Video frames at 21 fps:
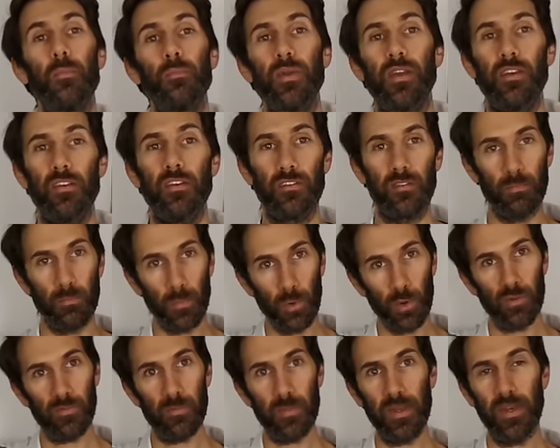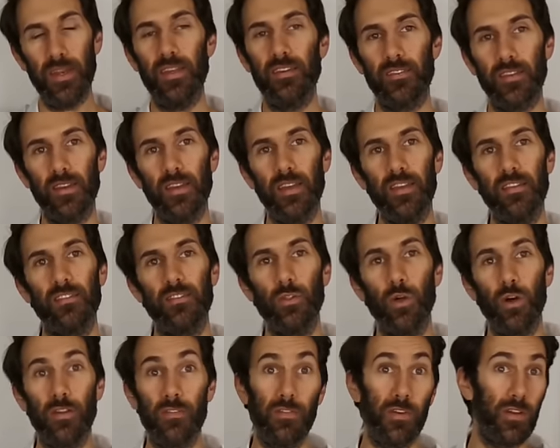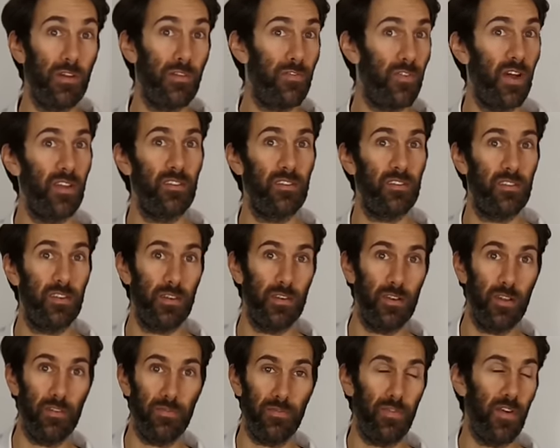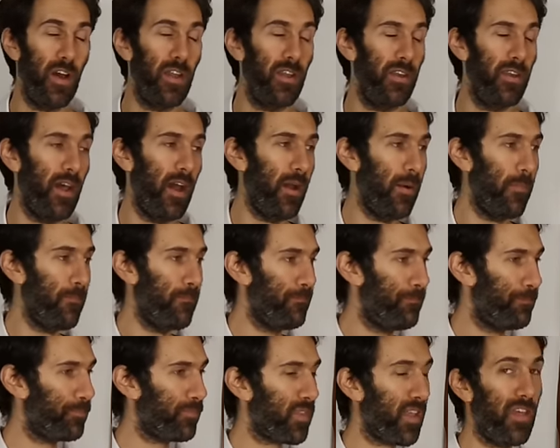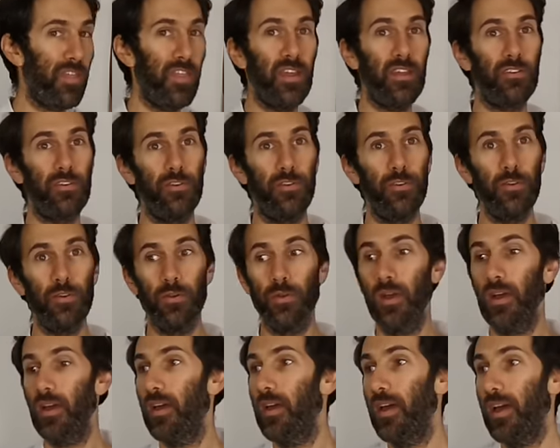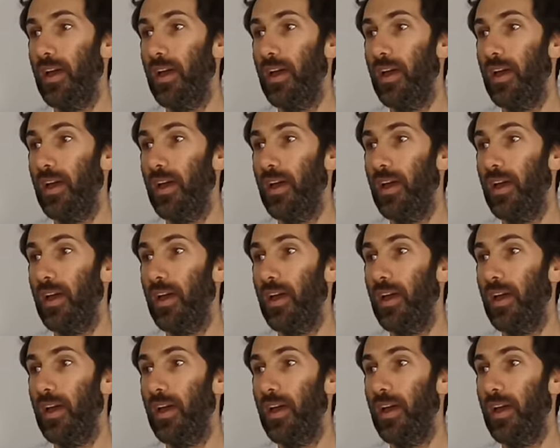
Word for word: because movement is a is not a very fun fun um, thing to do.